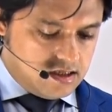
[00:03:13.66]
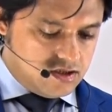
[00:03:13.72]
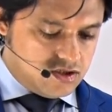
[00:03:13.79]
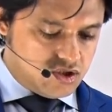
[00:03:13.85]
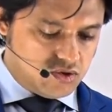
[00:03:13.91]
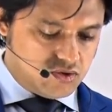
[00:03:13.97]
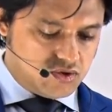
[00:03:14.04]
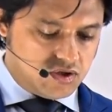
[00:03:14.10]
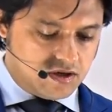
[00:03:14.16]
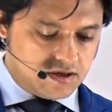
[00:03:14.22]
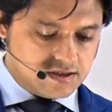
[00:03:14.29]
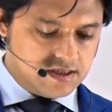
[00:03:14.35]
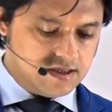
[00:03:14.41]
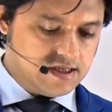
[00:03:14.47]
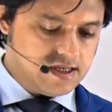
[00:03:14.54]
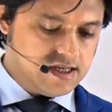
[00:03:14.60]
So
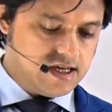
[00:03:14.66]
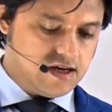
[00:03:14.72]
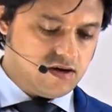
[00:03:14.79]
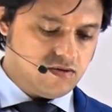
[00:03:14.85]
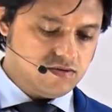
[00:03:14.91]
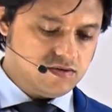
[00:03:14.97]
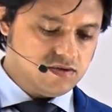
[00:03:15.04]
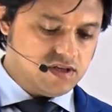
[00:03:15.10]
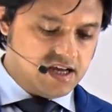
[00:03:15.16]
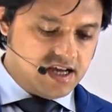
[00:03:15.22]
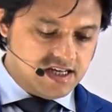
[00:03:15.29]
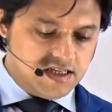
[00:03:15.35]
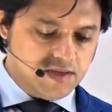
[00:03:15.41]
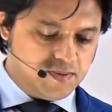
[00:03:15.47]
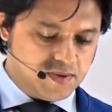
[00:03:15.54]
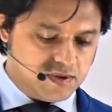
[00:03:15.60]
surgery, around
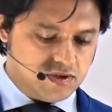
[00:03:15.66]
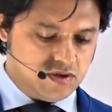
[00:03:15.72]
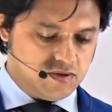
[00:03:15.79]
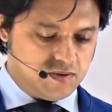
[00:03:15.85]
80%